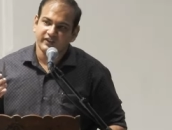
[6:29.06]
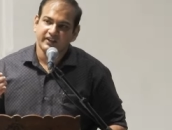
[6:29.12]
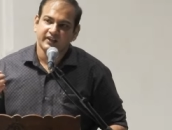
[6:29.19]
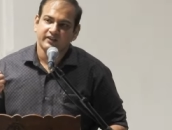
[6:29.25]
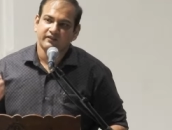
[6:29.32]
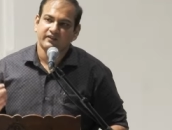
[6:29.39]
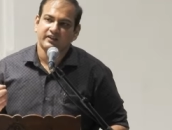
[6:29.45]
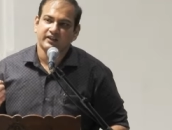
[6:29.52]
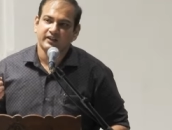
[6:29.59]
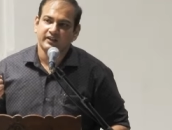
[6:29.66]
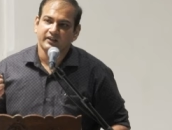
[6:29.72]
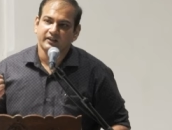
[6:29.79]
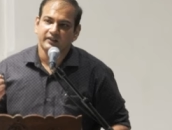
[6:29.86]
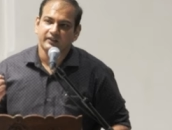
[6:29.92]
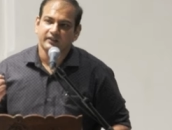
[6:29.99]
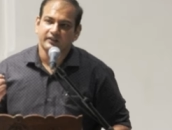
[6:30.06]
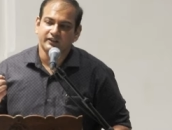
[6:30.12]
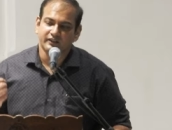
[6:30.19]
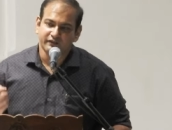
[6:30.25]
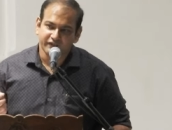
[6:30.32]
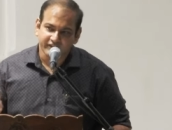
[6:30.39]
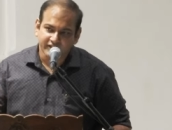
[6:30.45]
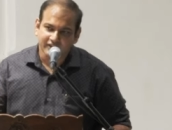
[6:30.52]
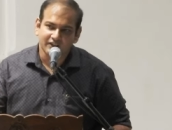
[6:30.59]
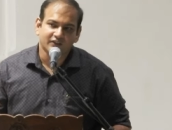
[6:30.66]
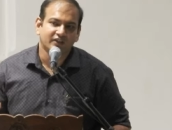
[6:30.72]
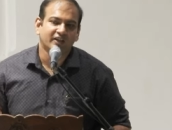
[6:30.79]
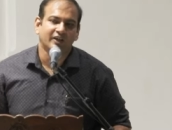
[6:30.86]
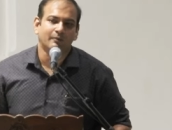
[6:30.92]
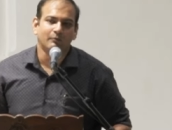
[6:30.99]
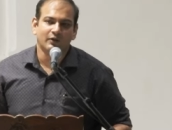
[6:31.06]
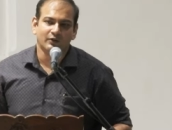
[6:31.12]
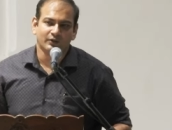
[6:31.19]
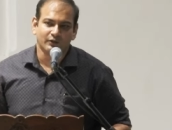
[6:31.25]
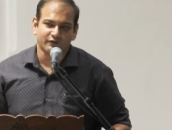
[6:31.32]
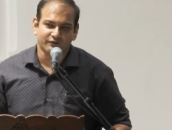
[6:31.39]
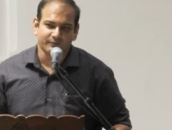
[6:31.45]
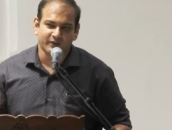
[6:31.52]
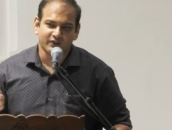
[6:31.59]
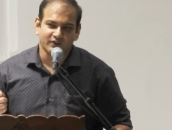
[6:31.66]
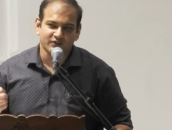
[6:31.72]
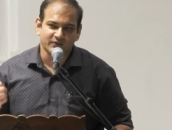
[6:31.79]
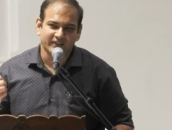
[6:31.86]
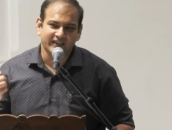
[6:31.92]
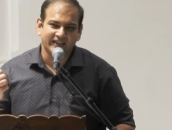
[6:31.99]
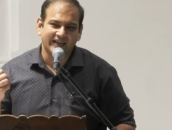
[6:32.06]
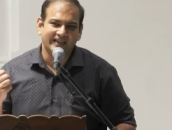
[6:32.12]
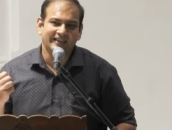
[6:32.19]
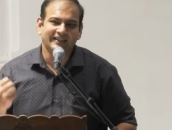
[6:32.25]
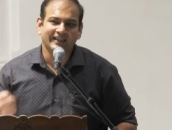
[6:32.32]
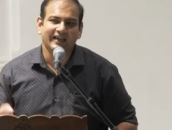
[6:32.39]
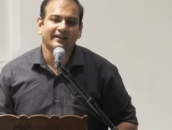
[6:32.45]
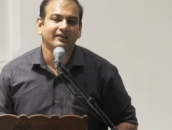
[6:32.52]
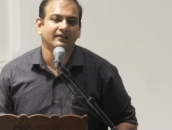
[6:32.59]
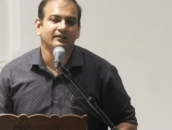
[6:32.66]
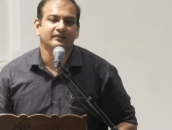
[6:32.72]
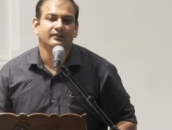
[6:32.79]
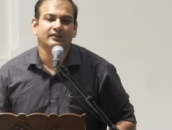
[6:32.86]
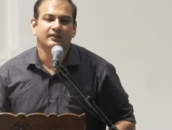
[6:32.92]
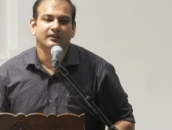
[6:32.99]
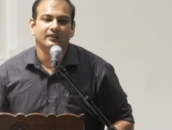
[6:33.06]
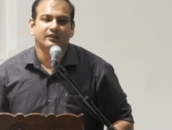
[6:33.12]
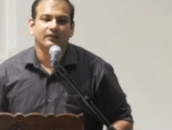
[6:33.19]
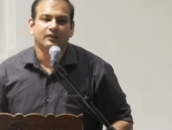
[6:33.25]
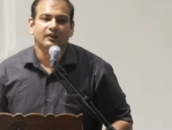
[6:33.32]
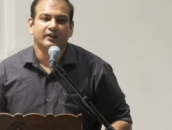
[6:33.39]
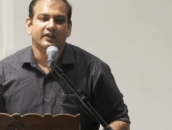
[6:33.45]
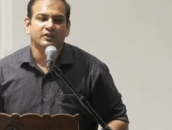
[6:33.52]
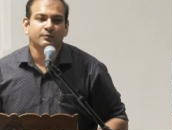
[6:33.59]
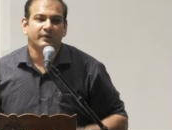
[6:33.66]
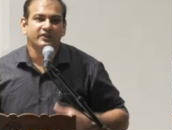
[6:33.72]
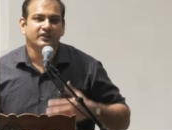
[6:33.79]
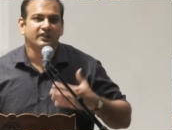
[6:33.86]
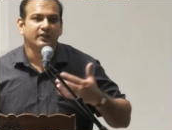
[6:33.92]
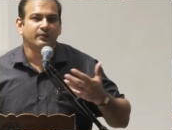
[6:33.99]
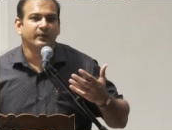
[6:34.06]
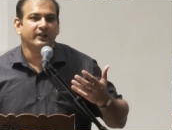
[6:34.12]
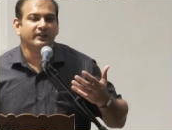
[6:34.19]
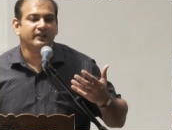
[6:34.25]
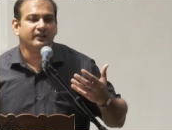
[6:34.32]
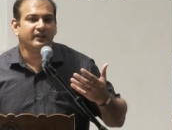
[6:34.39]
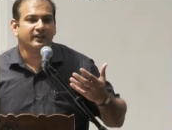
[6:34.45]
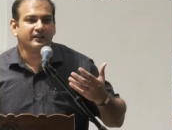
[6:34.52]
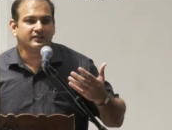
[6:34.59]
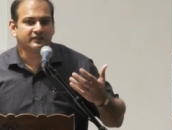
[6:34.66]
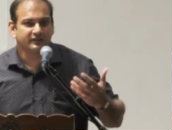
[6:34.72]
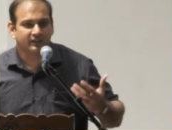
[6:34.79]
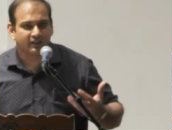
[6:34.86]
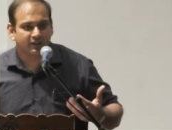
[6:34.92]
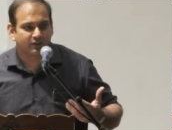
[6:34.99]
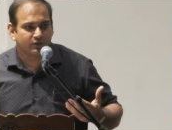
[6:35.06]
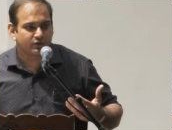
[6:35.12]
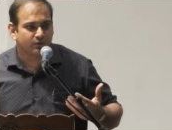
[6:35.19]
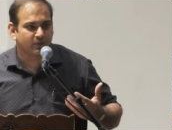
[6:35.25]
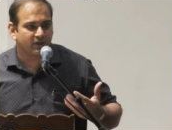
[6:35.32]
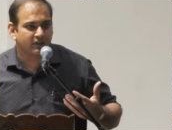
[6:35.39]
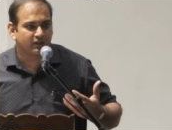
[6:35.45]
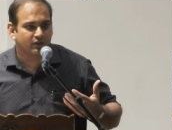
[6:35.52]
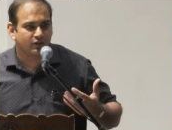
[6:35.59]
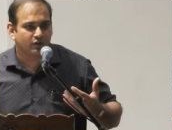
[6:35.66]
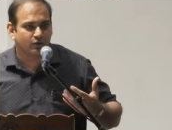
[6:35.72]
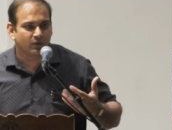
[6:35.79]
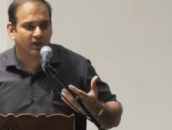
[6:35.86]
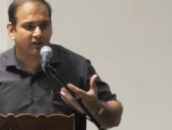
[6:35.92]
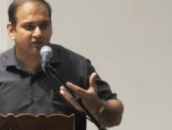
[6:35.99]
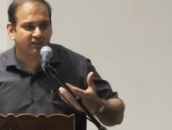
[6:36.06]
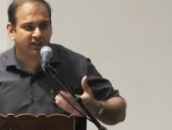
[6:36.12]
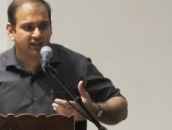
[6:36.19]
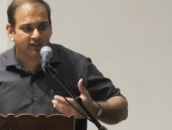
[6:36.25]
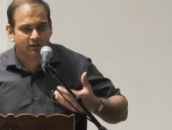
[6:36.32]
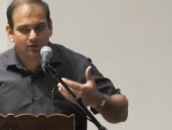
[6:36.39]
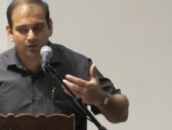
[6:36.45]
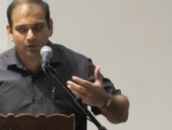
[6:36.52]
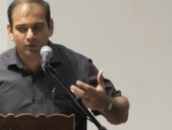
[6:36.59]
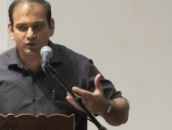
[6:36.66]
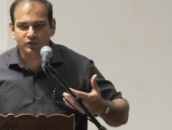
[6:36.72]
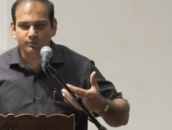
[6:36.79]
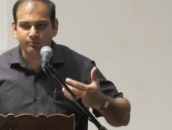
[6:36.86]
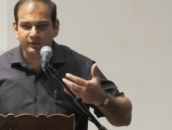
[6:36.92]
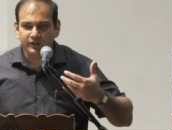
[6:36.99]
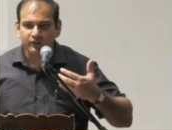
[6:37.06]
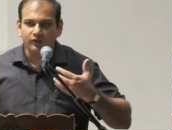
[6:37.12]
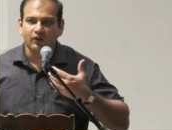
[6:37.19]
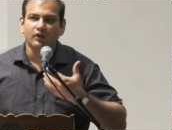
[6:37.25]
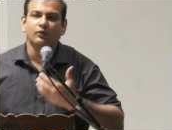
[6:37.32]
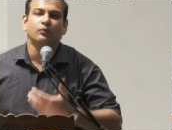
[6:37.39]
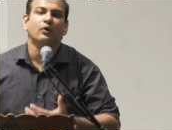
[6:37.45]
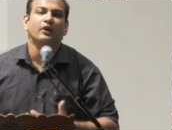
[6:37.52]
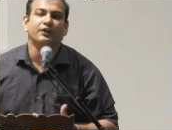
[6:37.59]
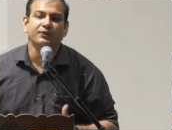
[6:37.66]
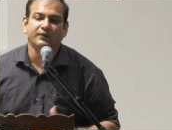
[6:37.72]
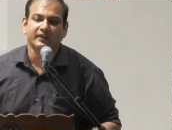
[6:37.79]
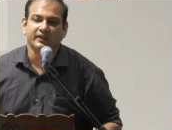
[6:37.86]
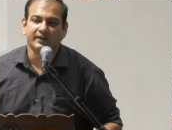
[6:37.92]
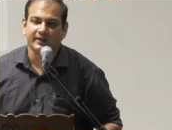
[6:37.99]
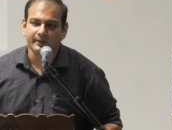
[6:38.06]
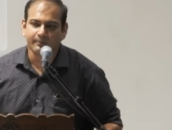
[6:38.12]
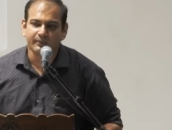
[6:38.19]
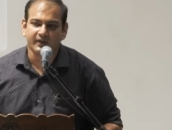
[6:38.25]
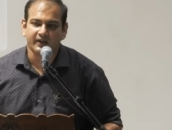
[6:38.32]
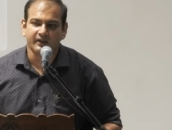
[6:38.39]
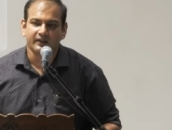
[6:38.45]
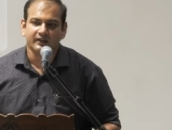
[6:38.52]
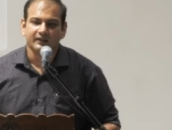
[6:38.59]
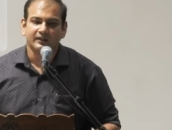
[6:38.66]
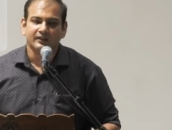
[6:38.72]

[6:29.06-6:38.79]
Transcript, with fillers: very, very difficult to come out of because you get entangled, especially when there are scenarios when you have taken loans beyond what you can repay.